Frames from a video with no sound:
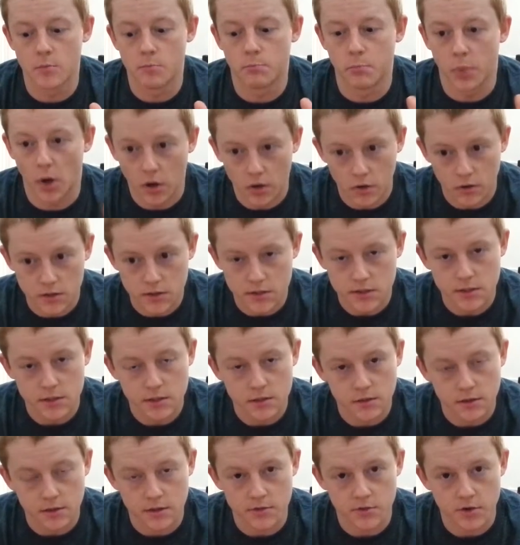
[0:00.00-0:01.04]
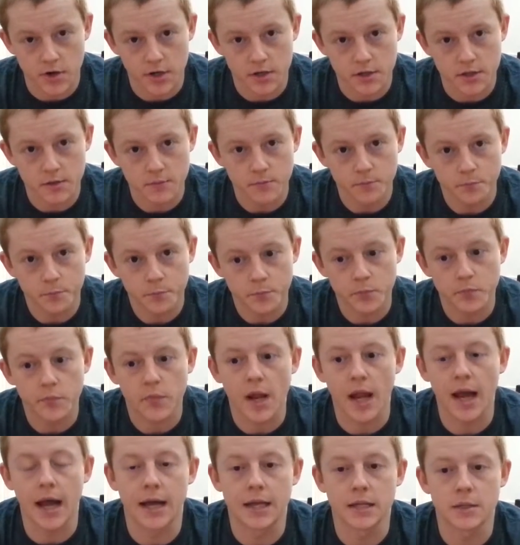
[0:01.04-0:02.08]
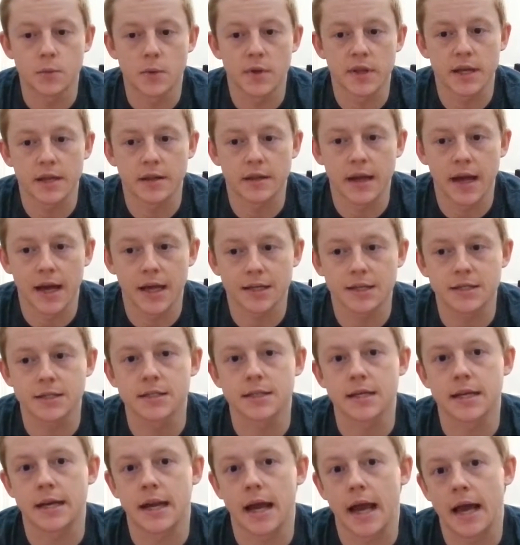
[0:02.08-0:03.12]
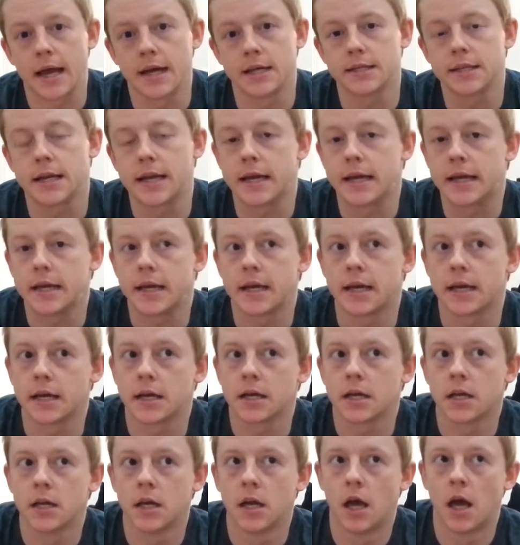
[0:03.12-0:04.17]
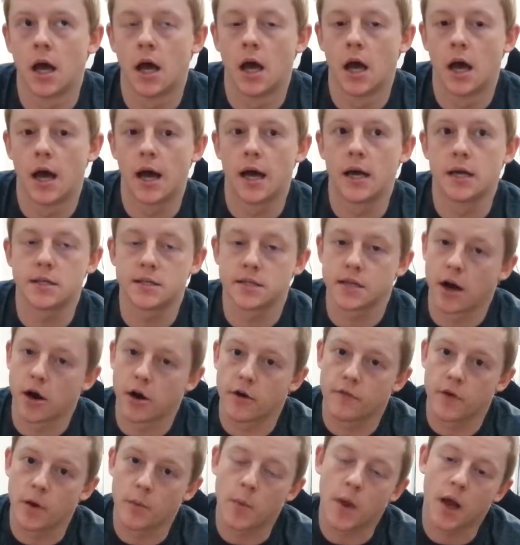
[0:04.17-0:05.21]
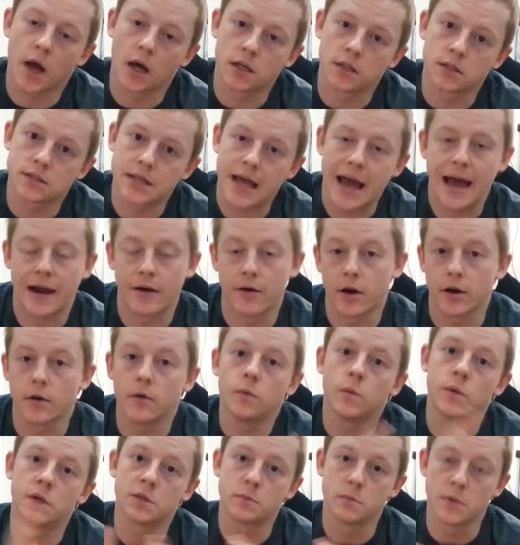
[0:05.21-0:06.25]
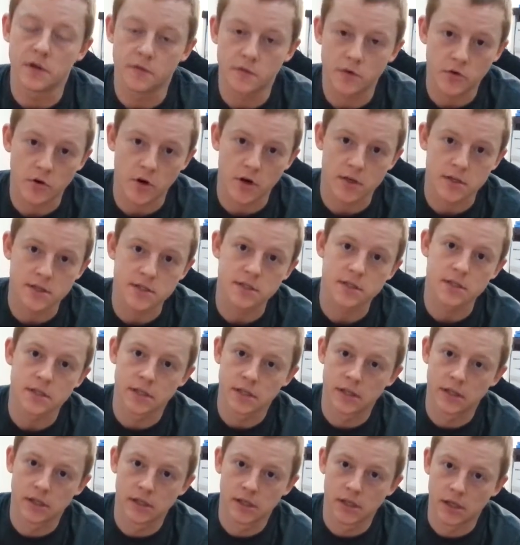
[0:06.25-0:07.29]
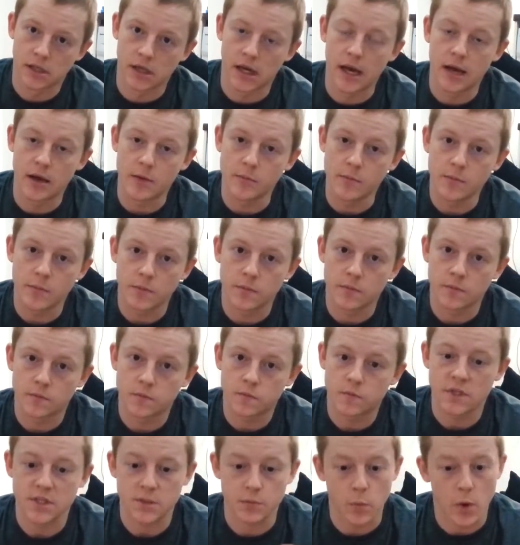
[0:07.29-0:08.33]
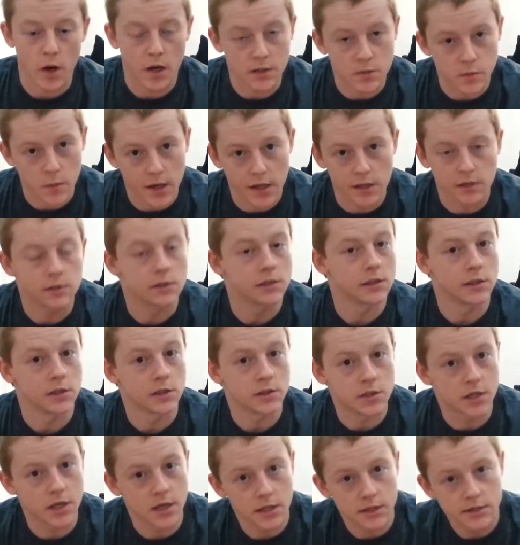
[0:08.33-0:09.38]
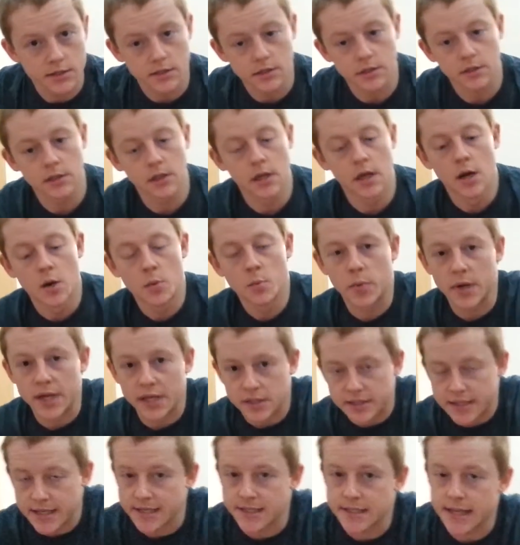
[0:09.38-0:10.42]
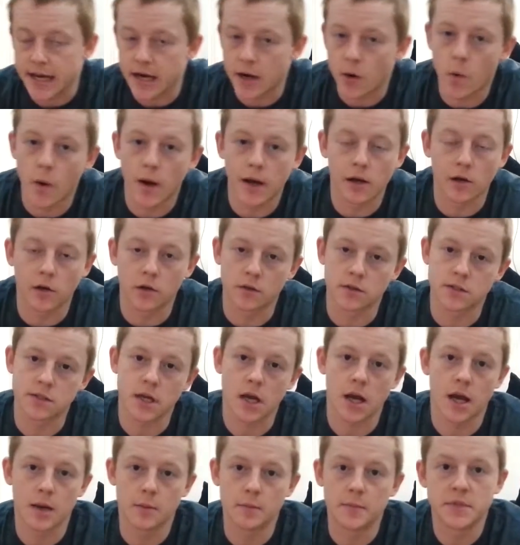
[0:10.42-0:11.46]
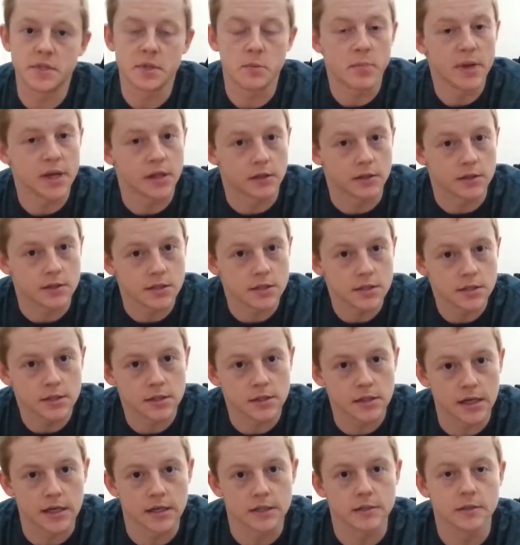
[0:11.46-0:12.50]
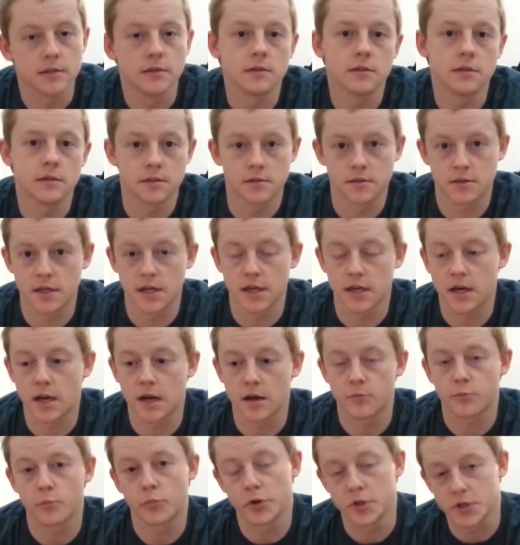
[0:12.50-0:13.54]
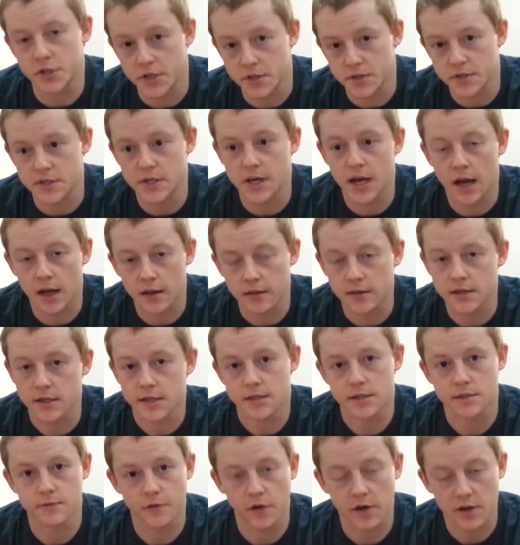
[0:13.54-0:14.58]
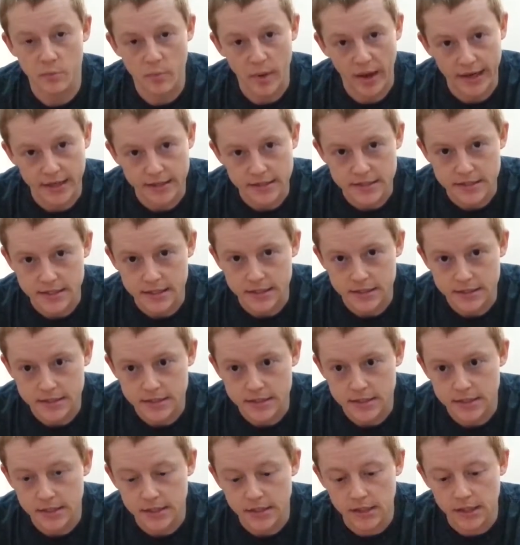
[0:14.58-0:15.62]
box construction, and within that it had a styrofoam cut arrow which moved across. This worked well, it looked good, but it did take quite a long time to build, to kind of produce and cut this, fully paint it.